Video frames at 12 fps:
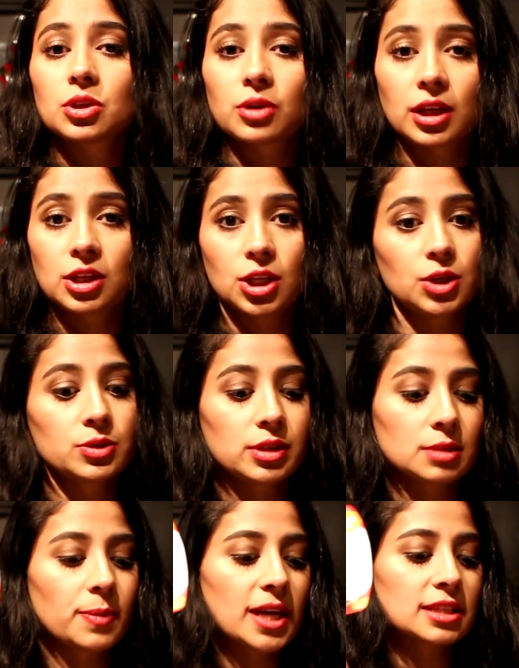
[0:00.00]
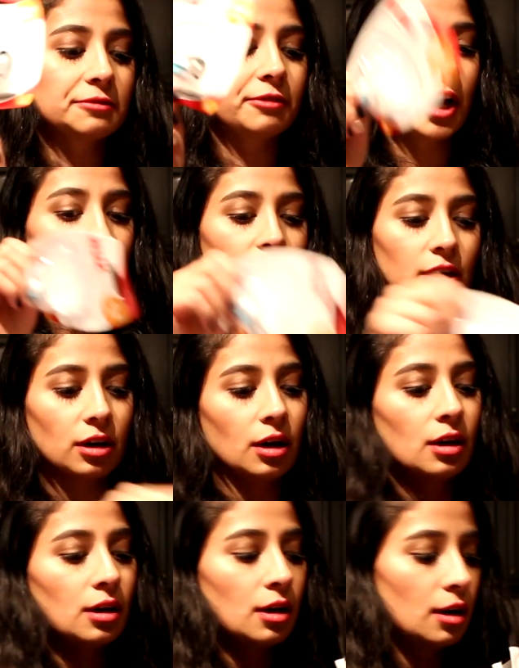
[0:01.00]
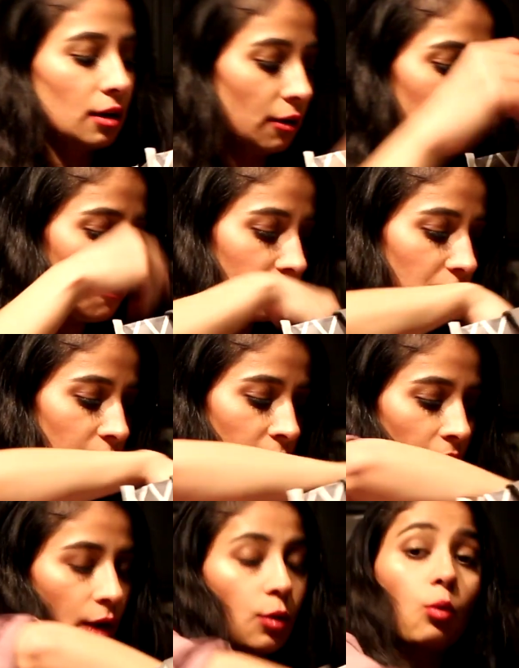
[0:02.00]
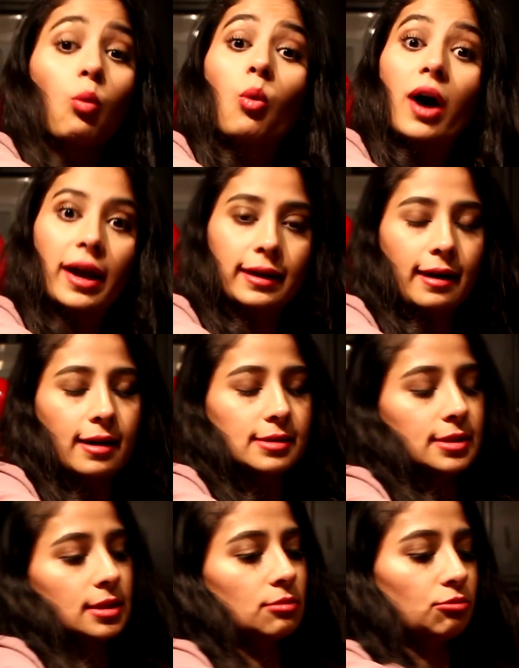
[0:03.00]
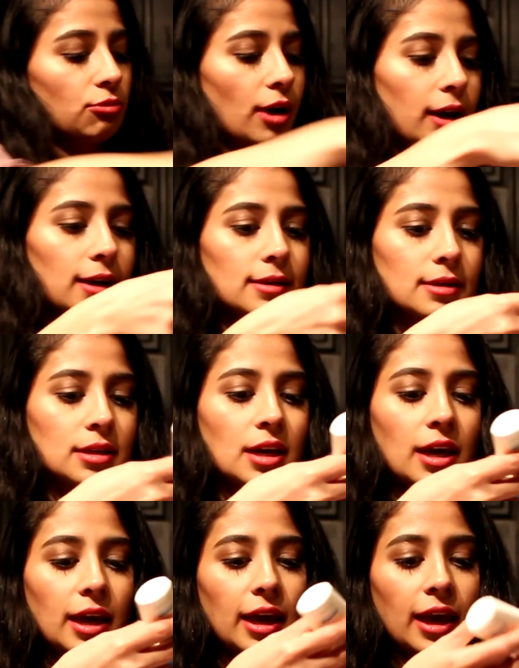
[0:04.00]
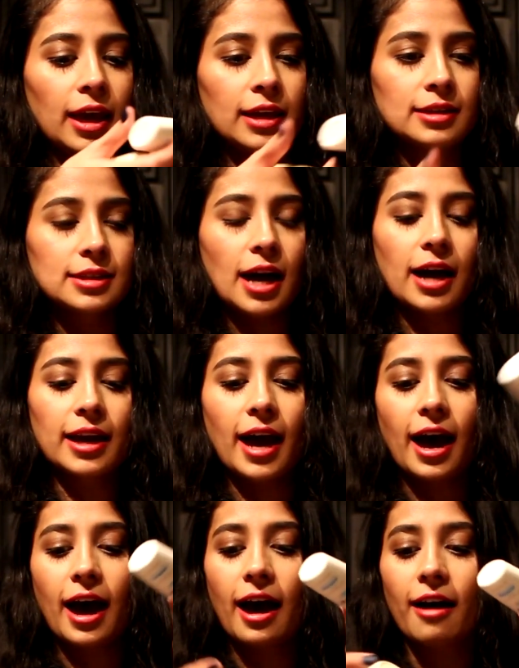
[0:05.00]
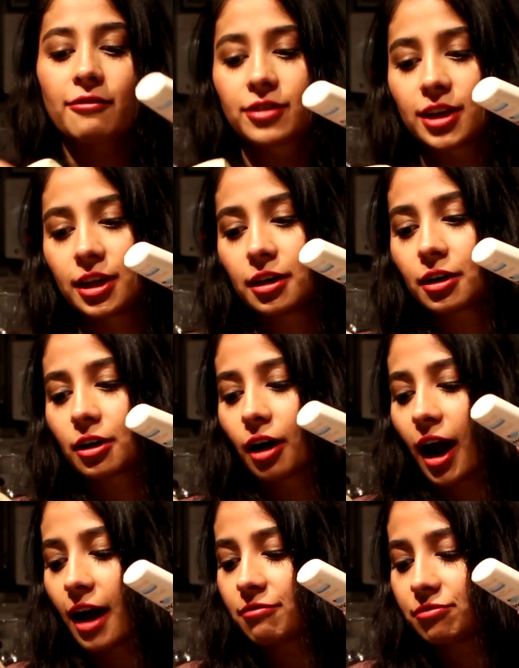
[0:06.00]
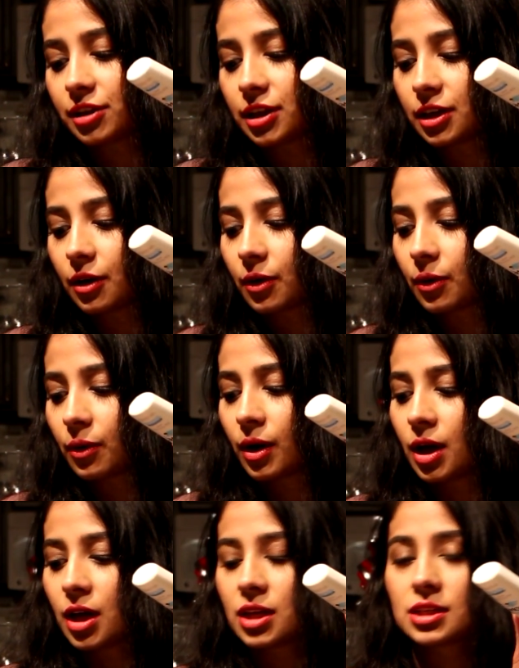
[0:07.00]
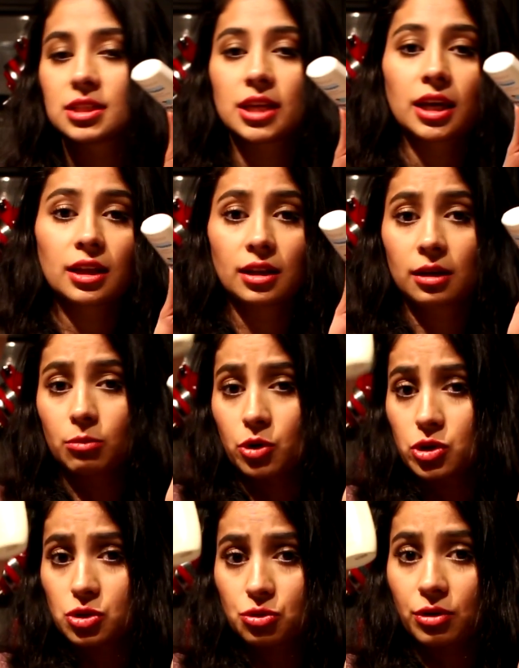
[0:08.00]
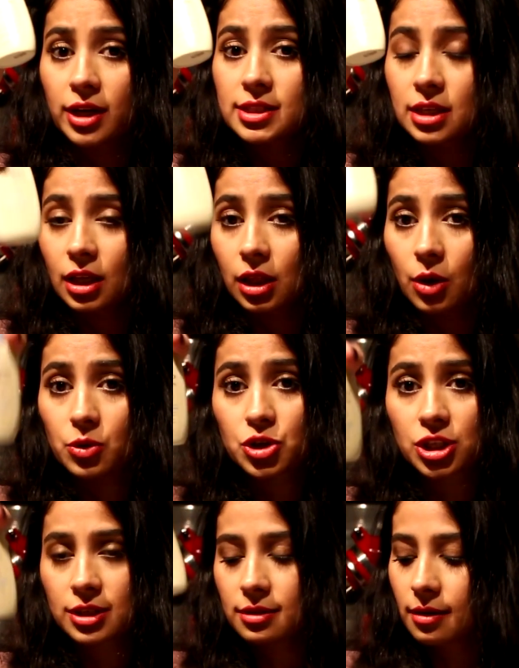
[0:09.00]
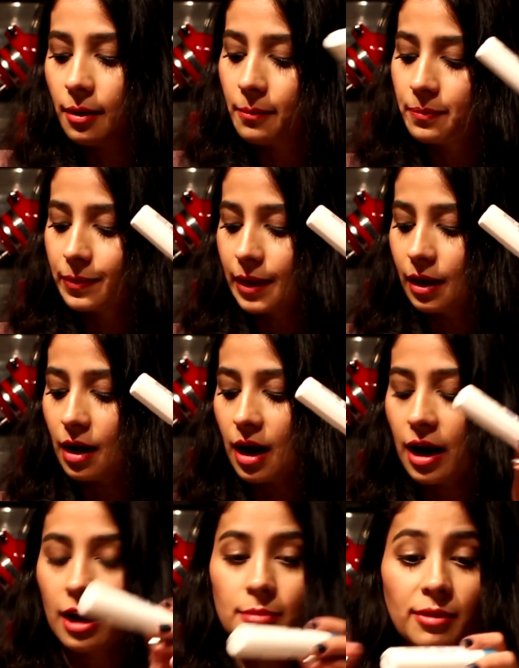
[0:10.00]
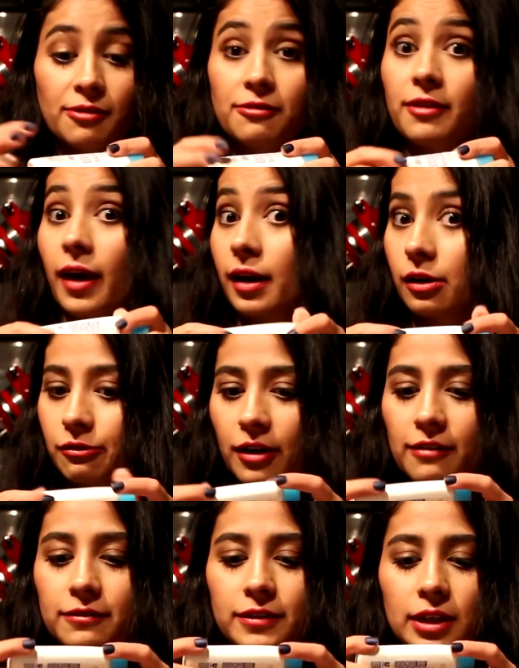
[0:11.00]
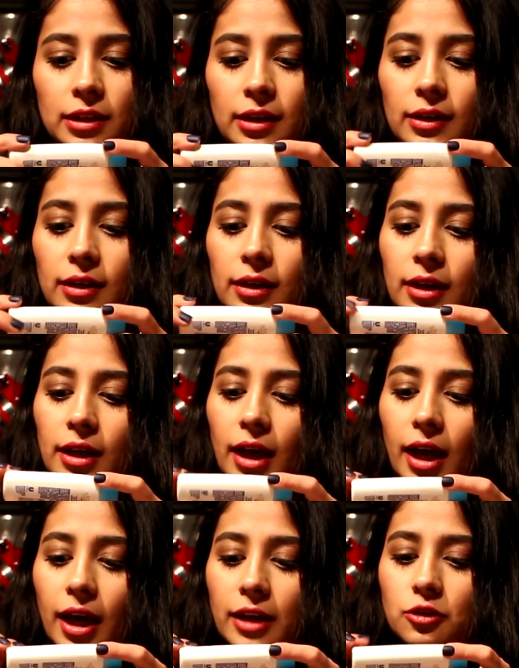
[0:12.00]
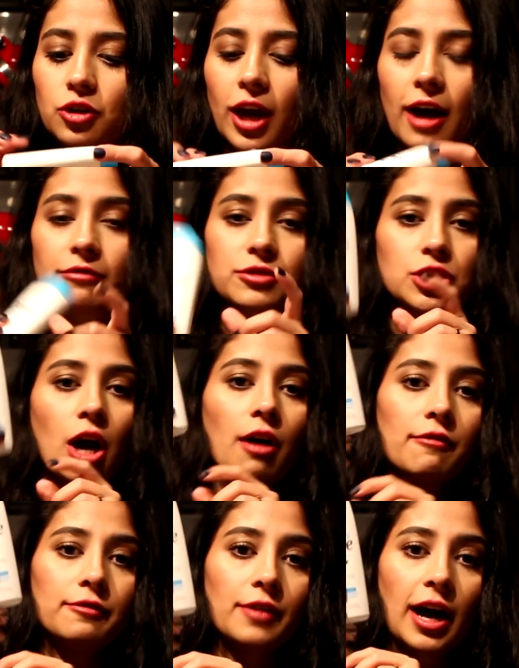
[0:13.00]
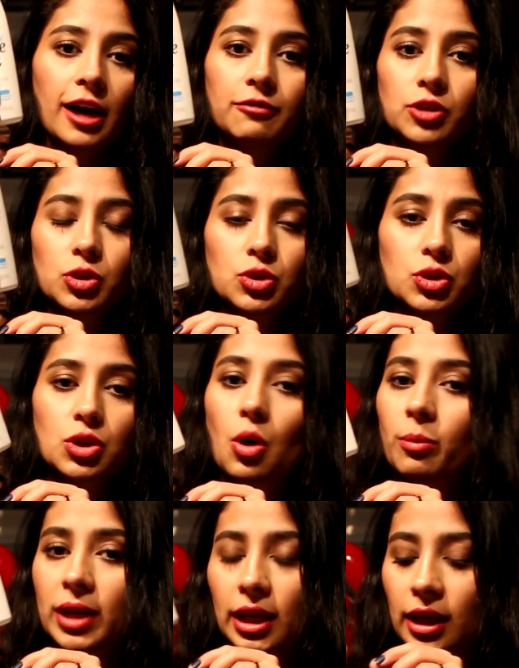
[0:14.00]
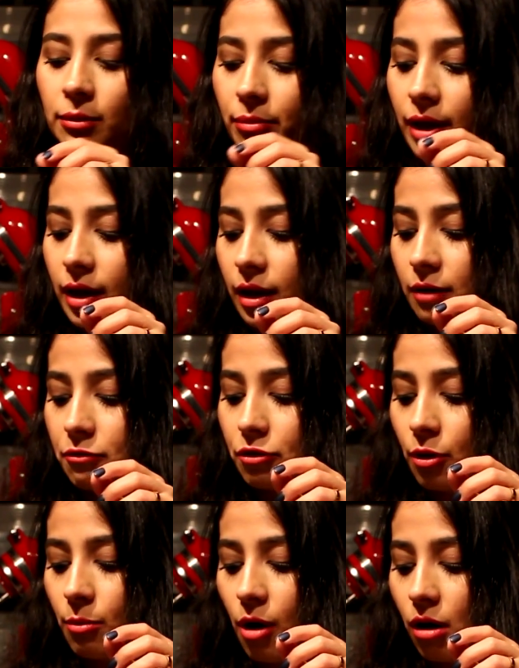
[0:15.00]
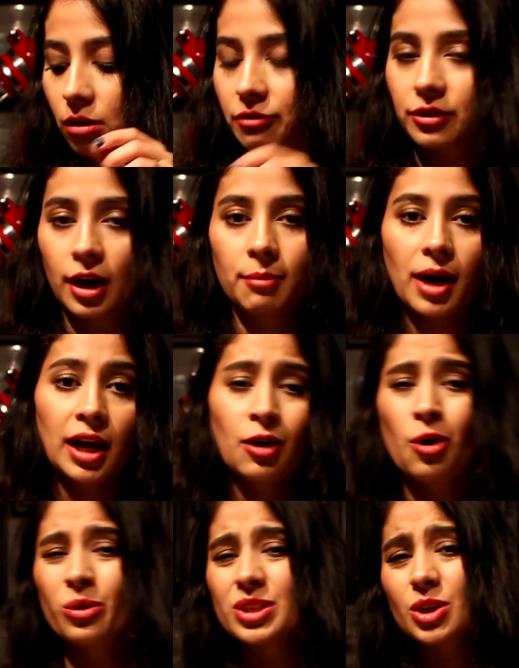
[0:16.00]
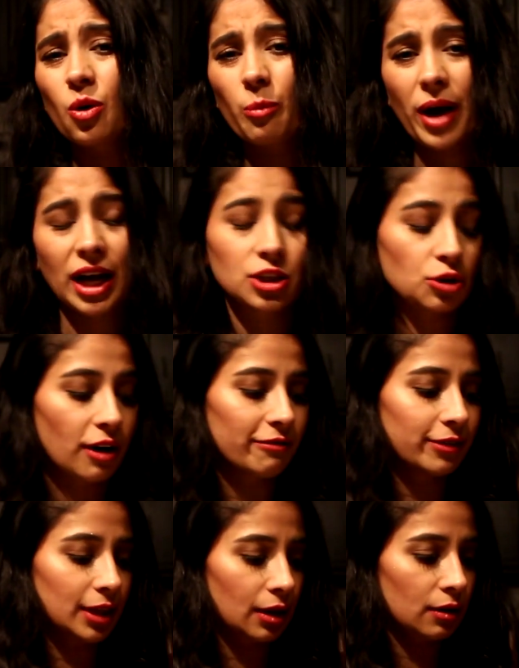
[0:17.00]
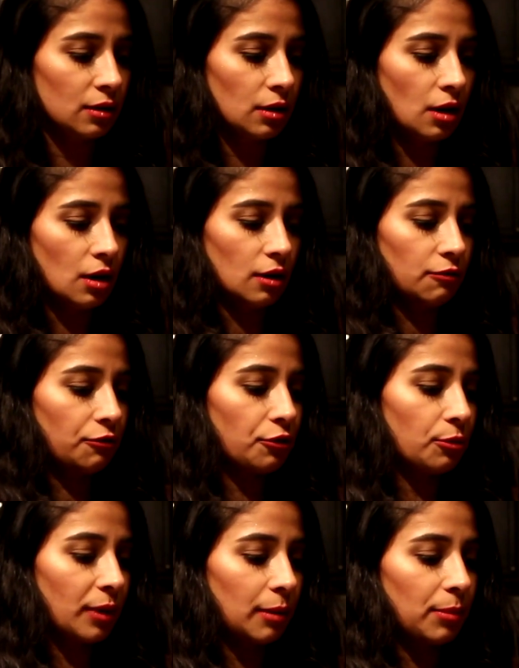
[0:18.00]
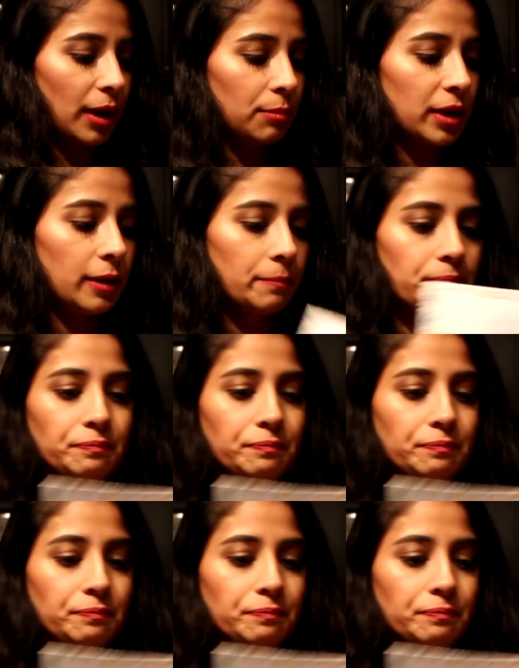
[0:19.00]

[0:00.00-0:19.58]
You can use this pacifier free. Why not, right? And I have here Aveeno Daily Moisturizing Lotion. I am a fan of Aveeno. And you have Dove. I have used so many, but from all of them, I always go back to Aveeno for my baby.